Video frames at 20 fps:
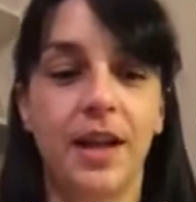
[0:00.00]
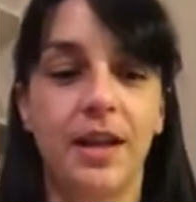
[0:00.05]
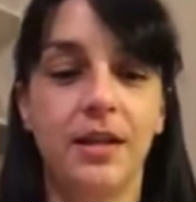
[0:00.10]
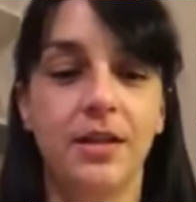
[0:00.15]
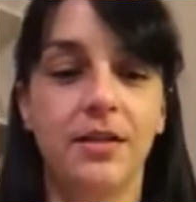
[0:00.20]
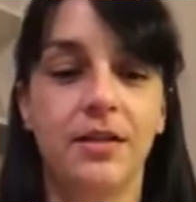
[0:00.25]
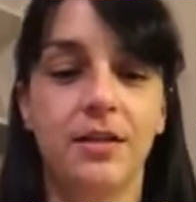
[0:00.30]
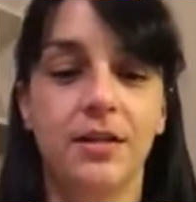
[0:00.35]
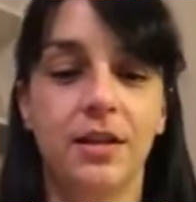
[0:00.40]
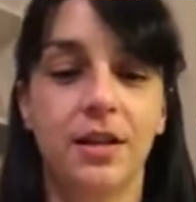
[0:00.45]

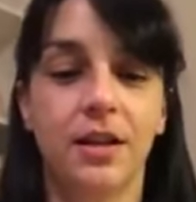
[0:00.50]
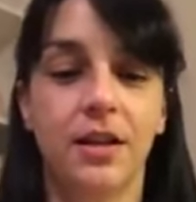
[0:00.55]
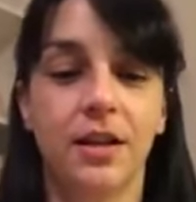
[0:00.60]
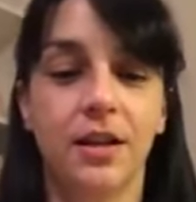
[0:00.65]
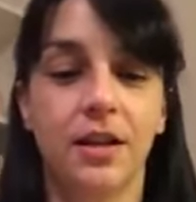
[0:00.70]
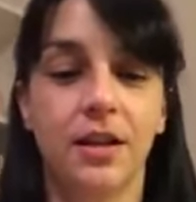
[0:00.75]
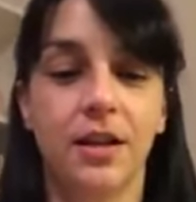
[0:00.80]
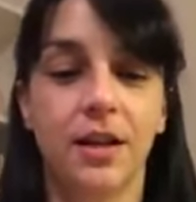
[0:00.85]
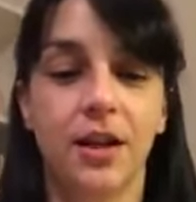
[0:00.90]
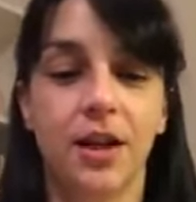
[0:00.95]
and
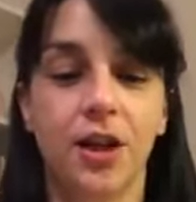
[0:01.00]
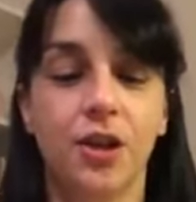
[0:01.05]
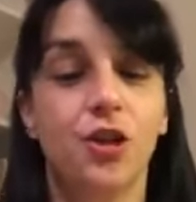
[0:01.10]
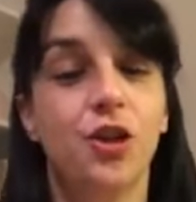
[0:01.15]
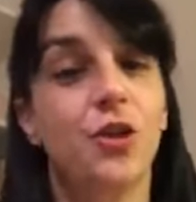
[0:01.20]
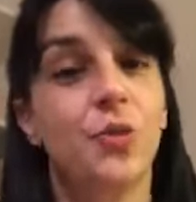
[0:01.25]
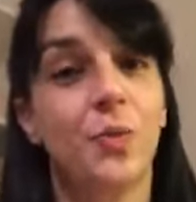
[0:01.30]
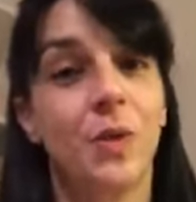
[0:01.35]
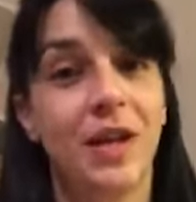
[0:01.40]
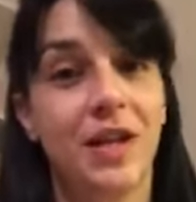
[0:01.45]

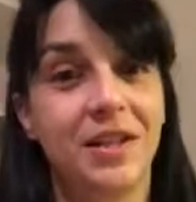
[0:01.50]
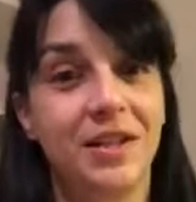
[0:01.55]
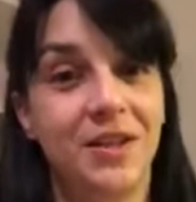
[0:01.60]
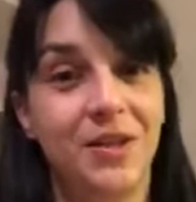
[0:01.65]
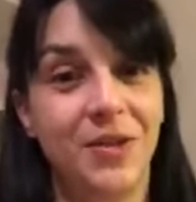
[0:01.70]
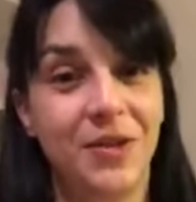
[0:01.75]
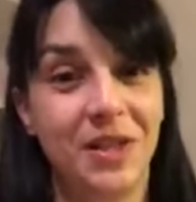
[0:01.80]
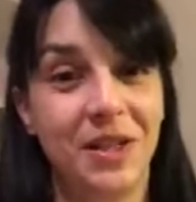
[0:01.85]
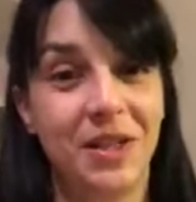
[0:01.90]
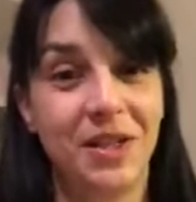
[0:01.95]
just waiting
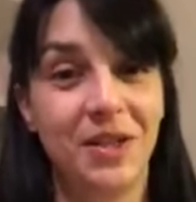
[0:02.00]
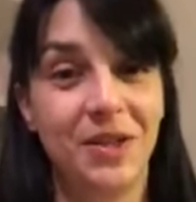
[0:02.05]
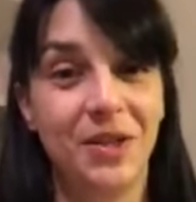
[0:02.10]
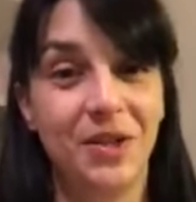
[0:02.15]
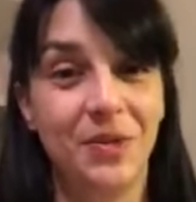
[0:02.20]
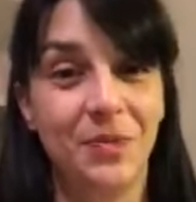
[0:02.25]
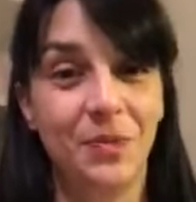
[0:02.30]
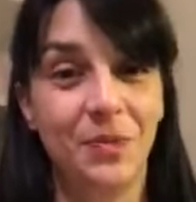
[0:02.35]
to see